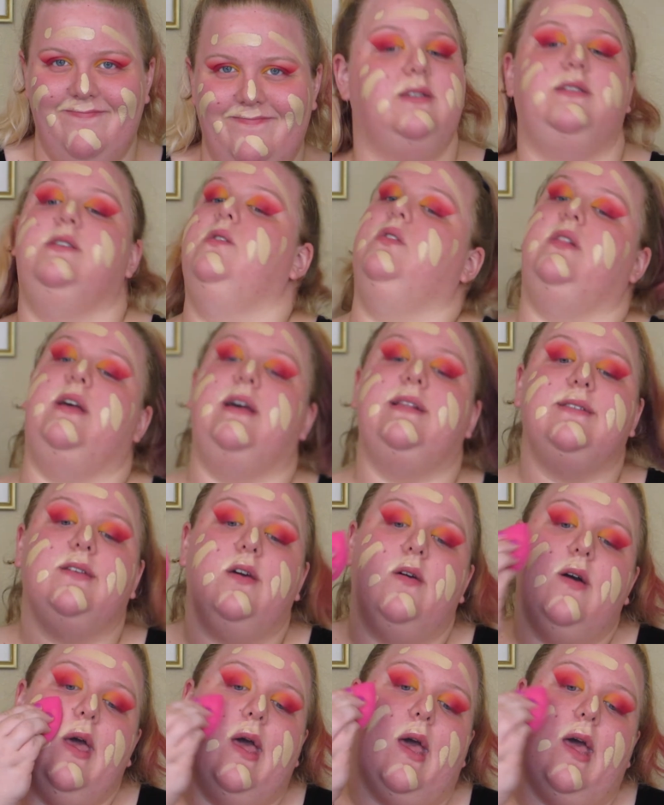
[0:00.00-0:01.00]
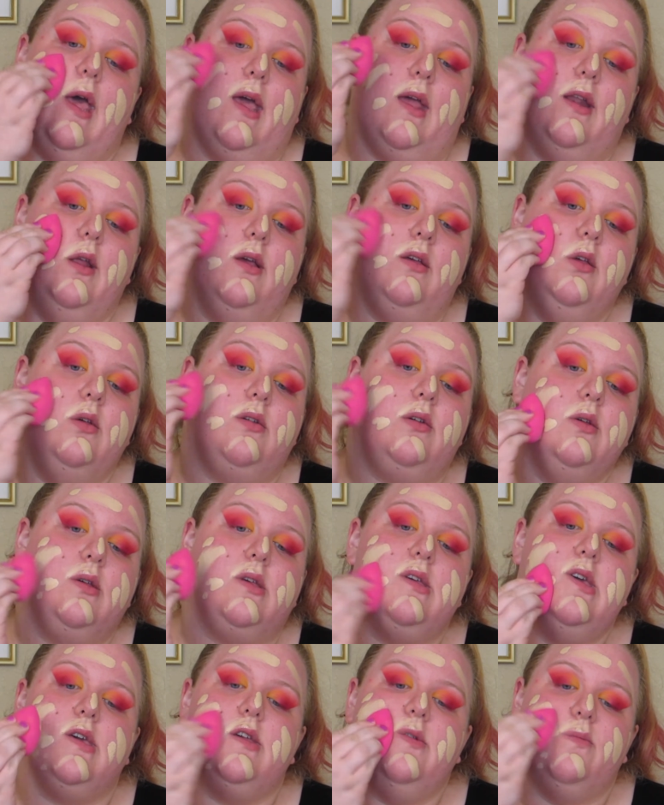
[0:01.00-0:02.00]
So let's go ahead
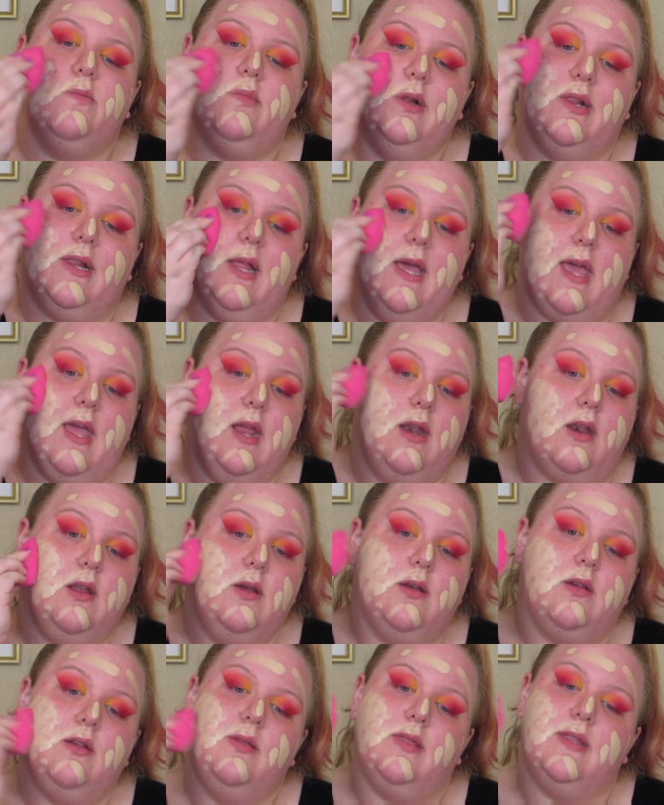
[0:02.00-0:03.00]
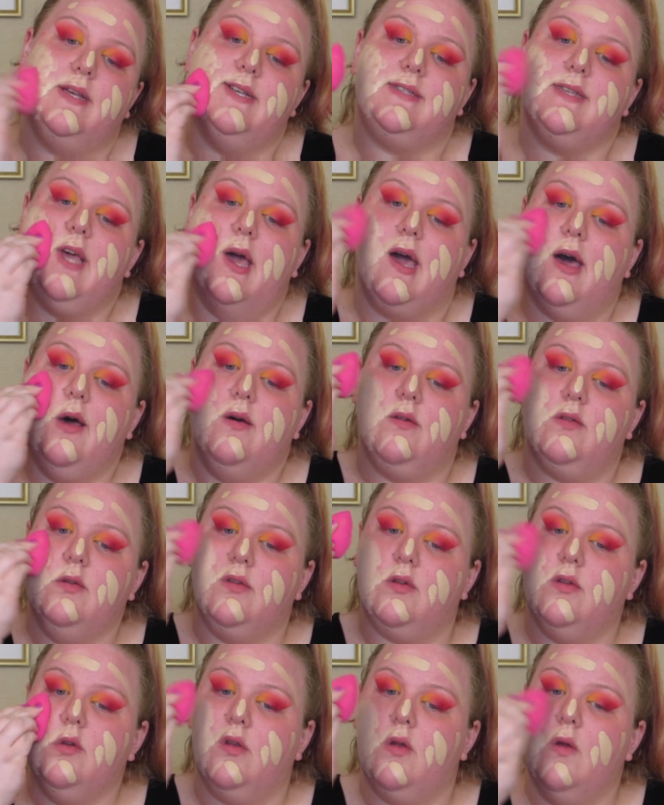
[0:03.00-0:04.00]
and blend this out.
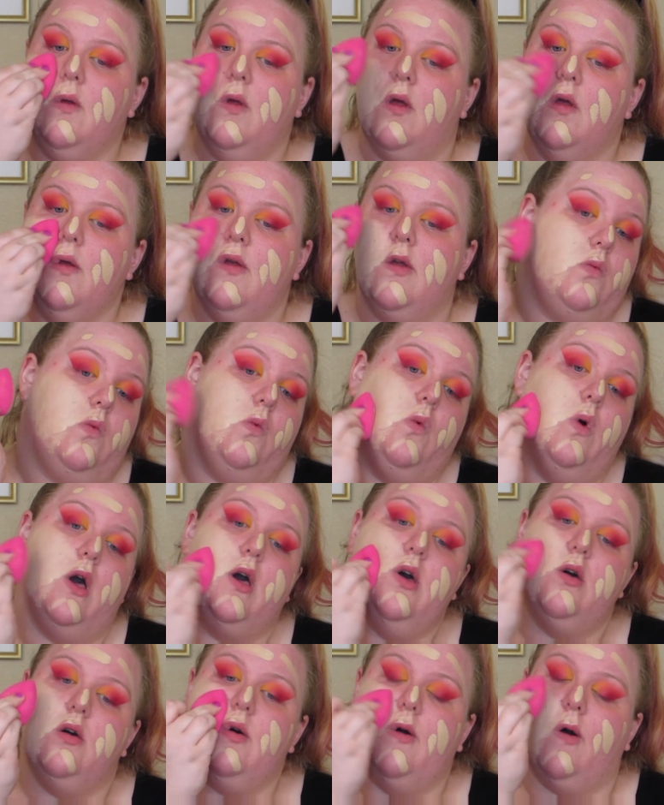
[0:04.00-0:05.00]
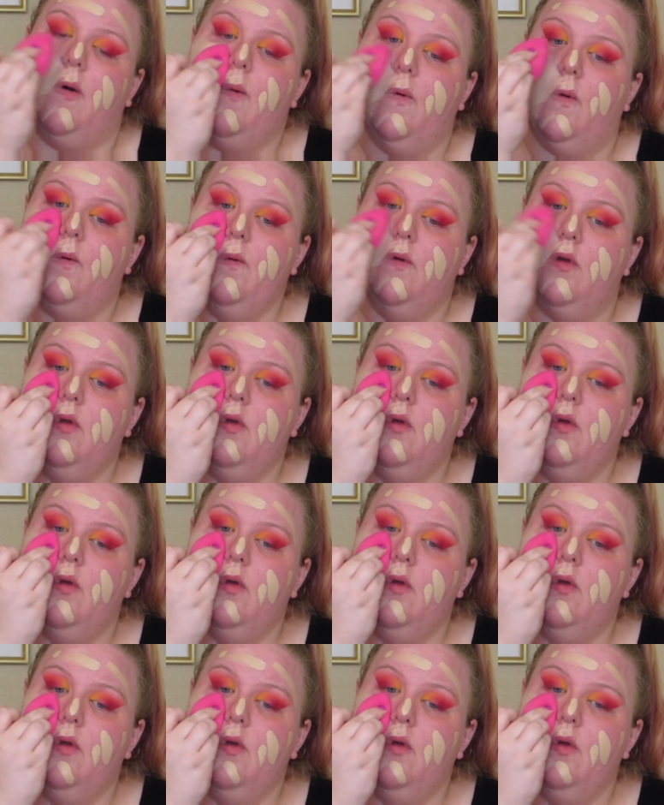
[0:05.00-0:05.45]
Whoa.